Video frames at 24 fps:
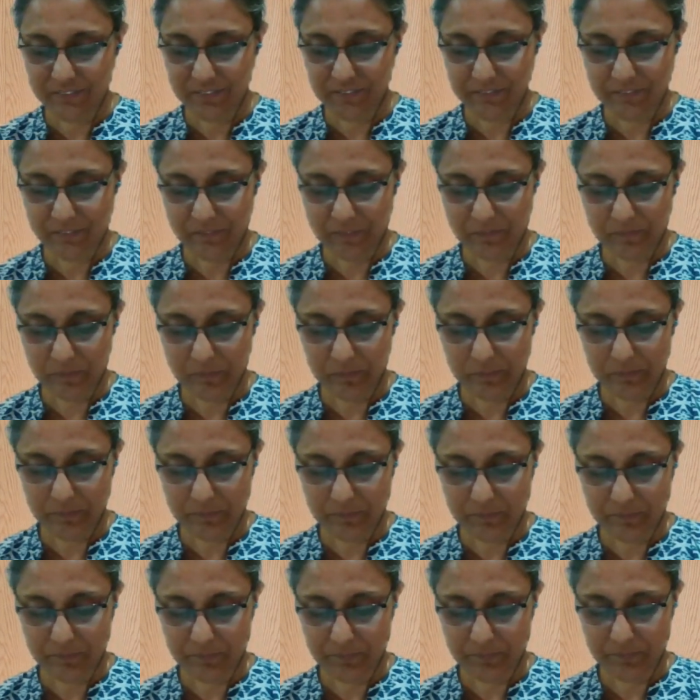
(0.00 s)

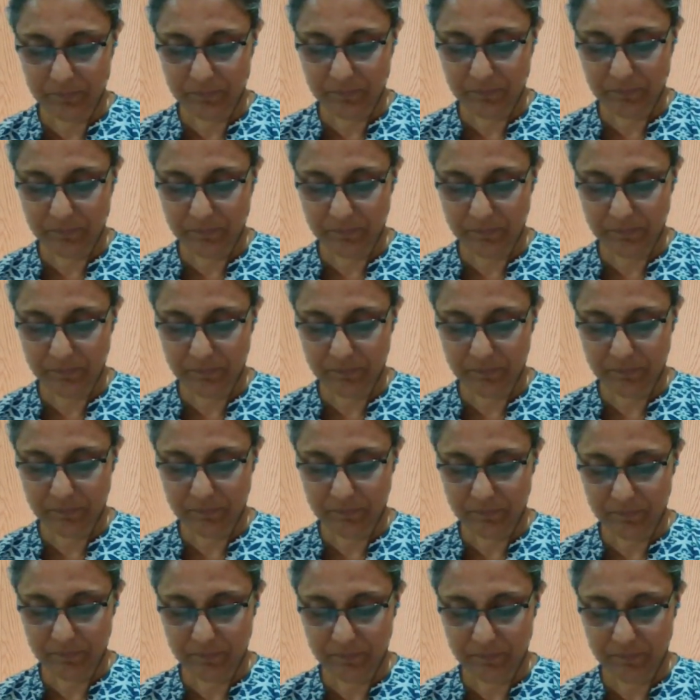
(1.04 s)

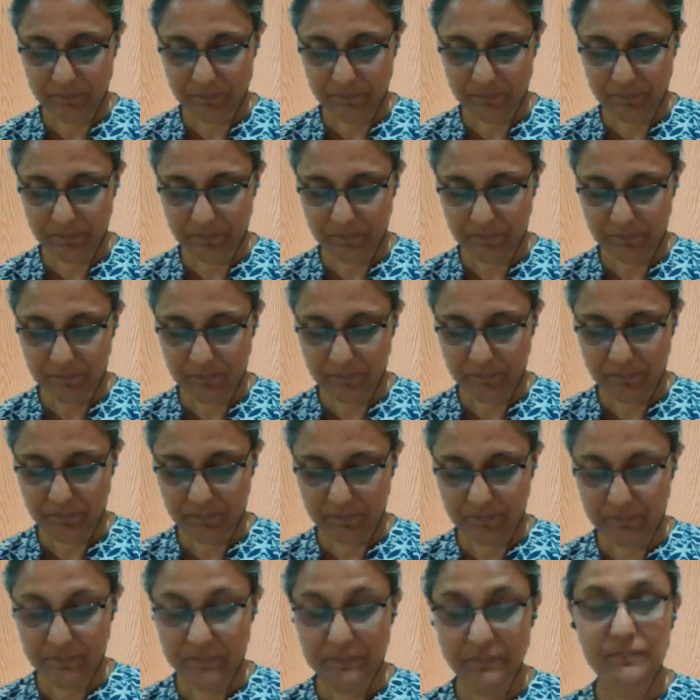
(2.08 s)

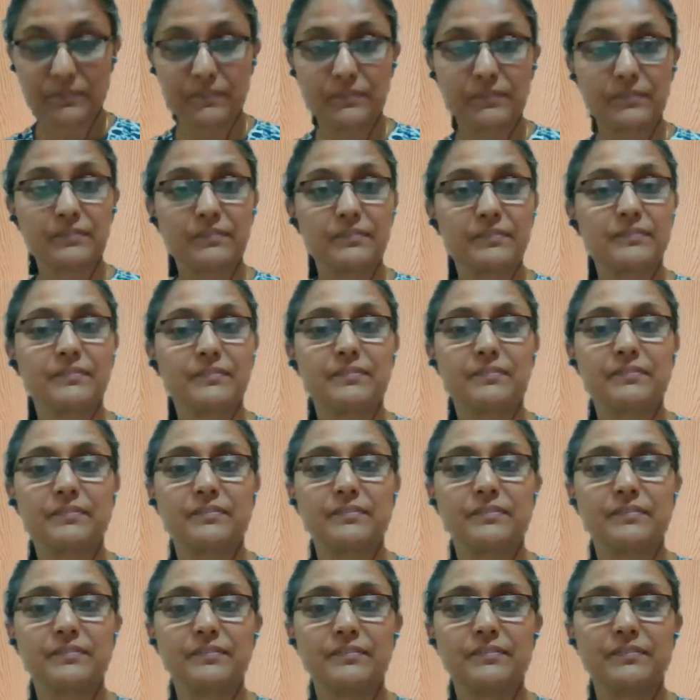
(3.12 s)

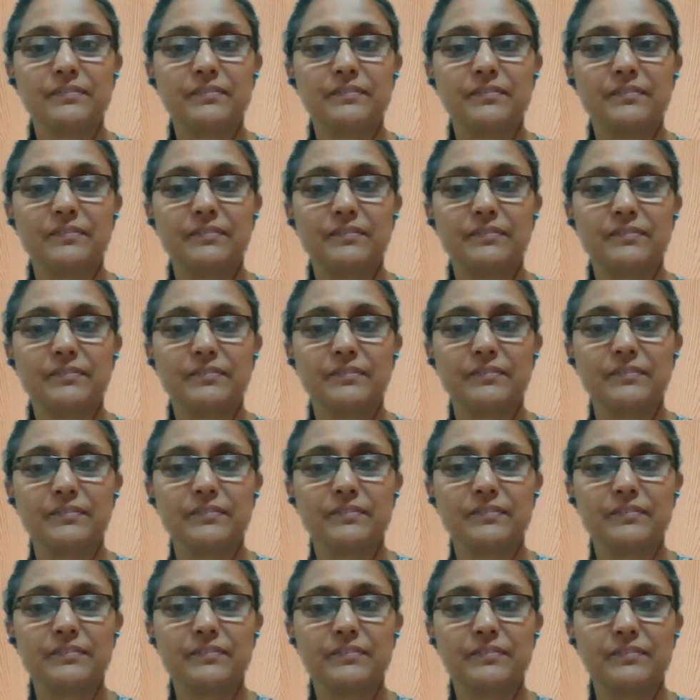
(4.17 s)

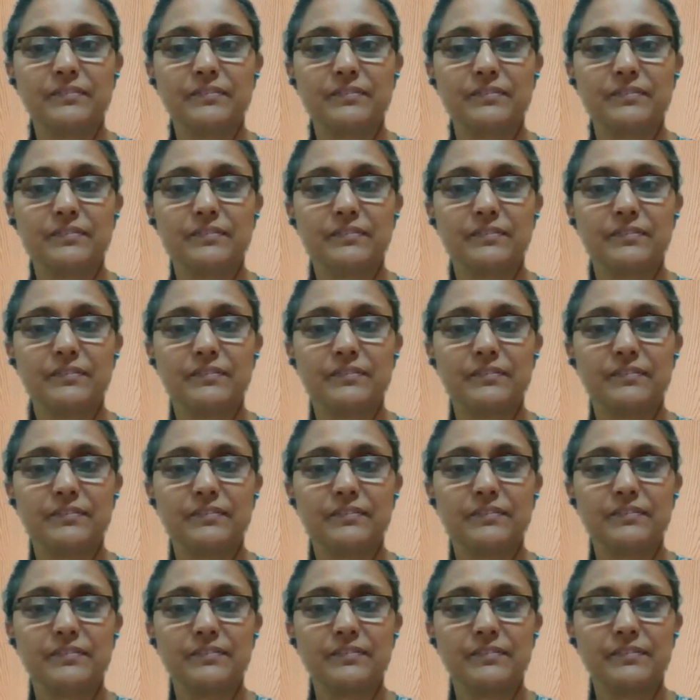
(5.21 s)

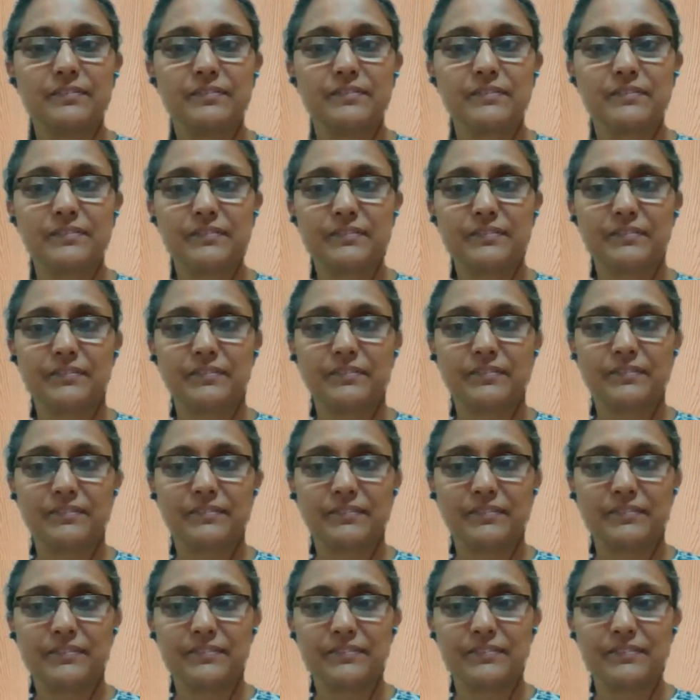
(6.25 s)

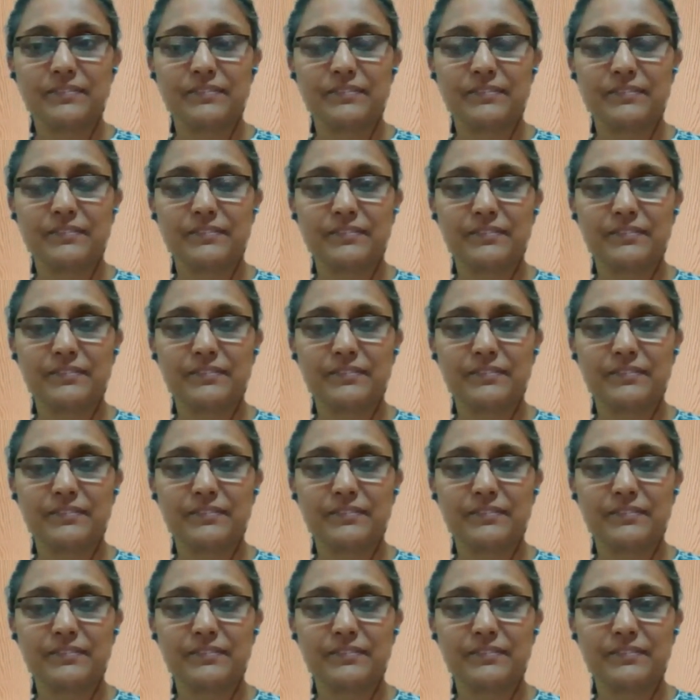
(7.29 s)
(silence)